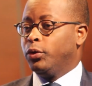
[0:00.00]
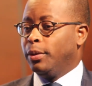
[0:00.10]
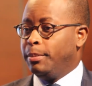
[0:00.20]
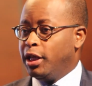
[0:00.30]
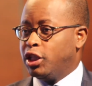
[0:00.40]
To
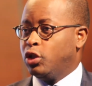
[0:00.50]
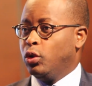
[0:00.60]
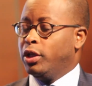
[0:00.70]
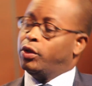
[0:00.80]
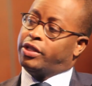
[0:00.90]
make
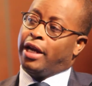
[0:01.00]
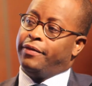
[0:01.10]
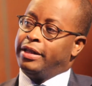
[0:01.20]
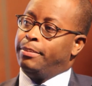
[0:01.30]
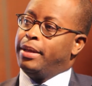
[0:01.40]
sure that it's
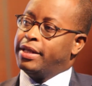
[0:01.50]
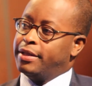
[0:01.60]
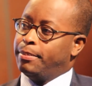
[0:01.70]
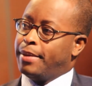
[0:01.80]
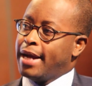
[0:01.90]
having the best
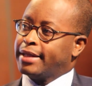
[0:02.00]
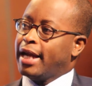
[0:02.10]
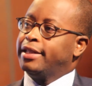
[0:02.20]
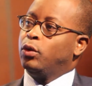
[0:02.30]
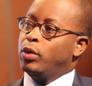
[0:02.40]
impact,
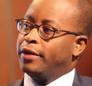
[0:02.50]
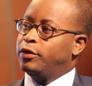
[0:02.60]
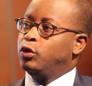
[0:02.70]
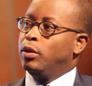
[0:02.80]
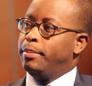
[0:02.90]
I think we have
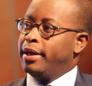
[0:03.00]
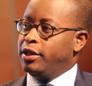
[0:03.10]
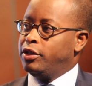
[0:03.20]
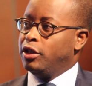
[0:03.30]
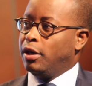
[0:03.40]
to do a
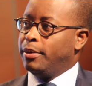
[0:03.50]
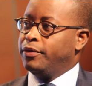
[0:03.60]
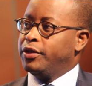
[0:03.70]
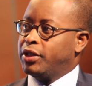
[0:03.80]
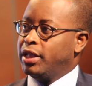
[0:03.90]
better job
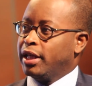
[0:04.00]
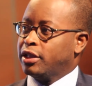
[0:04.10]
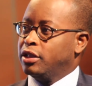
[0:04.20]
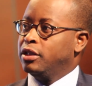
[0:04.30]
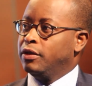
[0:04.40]
of the
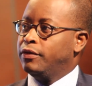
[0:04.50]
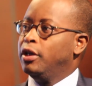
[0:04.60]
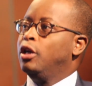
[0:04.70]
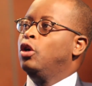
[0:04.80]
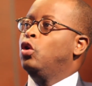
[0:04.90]
selection of
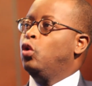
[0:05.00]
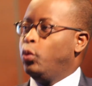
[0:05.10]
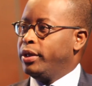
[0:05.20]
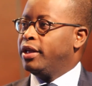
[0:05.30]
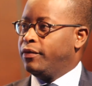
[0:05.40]
who
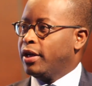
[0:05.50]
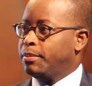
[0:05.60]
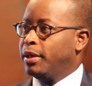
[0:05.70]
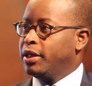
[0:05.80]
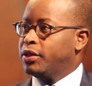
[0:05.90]
we give
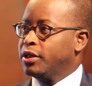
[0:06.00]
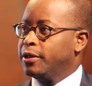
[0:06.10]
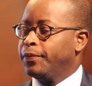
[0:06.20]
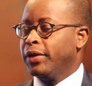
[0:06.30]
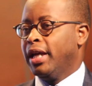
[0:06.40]
that money to.
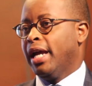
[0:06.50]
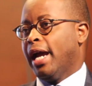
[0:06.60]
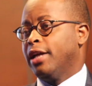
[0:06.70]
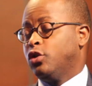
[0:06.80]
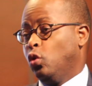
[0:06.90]

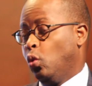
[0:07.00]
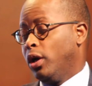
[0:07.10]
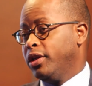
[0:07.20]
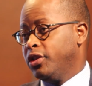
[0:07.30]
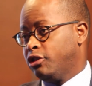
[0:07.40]
And so
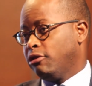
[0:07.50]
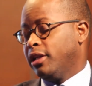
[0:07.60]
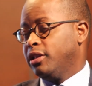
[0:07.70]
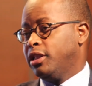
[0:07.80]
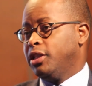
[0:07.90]
one of the
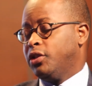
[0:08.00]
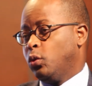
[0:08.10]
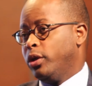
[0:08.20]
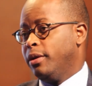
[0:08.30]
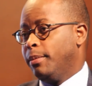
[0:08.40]
strategies
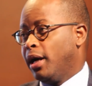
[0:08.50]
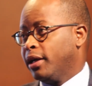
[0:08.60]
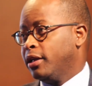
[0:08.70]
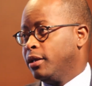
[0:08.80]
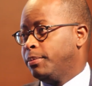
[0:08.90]
that we're
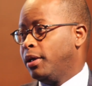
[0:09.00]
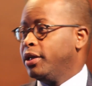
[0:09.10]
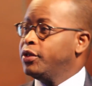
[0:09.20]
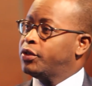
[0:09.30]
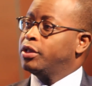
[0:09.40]
embarking
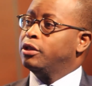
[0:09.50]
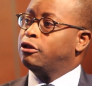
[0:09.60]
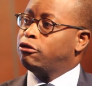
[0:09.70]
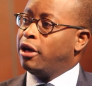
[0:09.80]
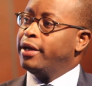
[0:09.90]
upon is to
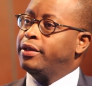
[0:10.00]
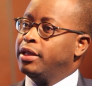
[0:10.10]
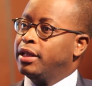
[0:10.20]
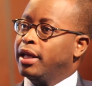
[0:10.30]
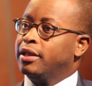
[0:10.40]
try to
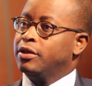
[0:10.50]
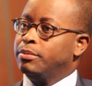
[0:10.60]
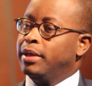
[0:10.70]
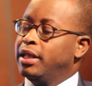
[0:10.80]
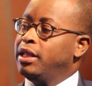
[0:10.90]
get as
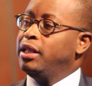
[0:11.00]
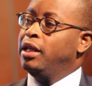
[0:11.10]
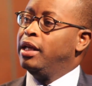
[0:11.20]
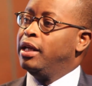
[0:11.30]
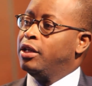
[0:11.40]
many
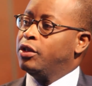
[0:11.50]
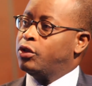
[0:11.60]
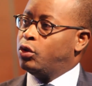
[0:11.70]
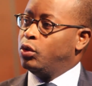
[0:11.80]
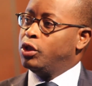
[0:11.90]

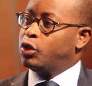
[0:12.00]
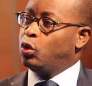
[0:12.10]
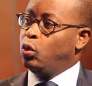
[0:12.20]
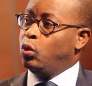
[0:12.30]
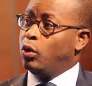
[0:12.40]
students
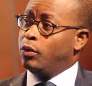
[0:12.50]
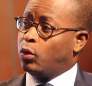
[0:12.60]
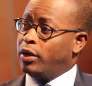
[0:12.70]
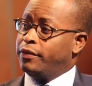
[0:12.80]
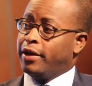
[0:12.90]
who
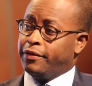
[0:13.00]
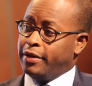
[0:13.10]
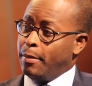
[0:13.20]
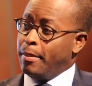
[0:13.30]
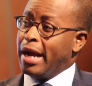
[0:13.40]
qualify for
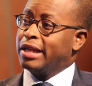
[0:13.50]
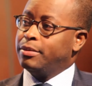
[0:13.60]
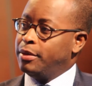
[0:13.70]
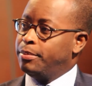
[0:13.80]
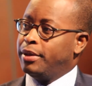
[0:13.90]
the
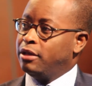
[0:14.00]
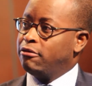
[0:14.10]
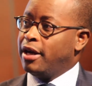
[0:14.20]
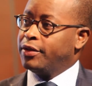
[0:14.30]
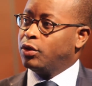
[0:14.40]
maximum Pell
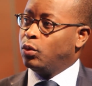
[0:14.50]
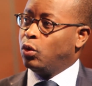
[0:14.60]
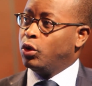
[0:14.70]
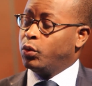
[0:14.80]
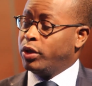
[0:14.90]
Grant
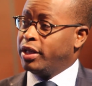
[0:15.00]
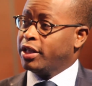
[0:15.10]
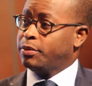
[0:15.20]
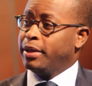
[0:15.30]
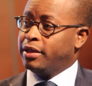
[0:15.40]
award with an
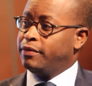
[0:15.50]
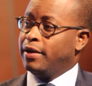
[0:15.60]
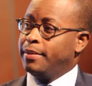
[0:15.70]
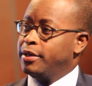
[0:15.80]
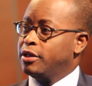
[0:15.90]
expected
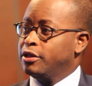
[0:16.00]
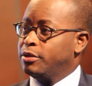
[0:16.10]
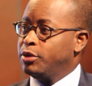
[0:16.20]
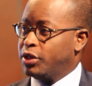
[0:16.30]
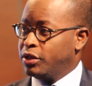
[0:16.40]
family
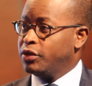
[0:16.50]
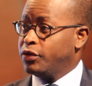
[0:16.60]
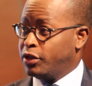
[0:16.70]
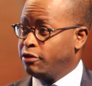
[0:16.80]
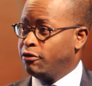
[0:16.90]
contribution
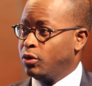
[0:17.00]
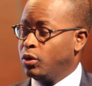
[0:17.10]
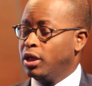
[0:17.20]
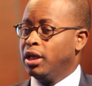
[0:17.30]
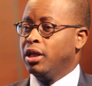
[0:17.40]
of 0
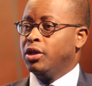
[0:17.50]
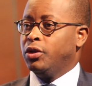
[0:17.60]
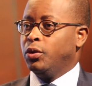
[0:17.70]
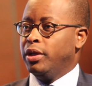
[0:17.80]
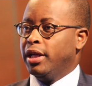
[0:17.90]

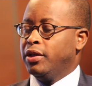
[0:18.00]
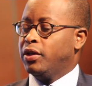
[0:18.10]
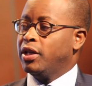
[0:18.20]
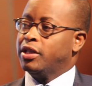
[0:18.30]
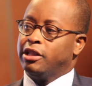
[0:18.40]
to their
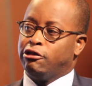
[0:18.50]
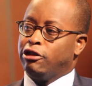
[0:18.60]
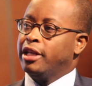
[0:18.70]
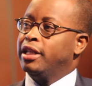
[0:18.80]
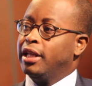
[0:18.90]
education,
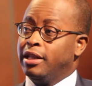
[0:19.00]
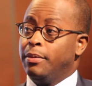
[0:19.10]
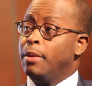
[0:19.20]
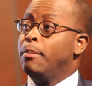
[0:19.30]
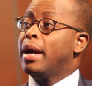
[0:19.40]
try to get
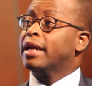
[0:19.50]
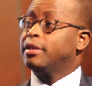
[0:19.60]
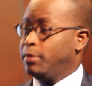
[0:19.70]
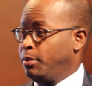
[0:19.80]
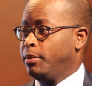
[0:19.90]
them the
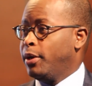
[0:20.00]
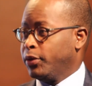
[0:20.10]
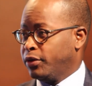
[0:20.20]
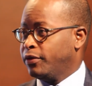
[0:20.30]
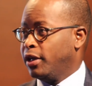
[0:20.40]
maximum
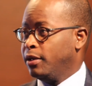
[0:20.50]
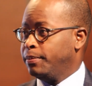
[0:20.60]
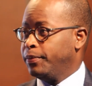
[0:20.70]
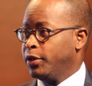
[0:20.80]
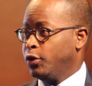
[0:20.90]
amount of help
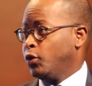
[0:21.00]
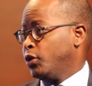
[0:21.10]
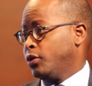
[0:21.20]
in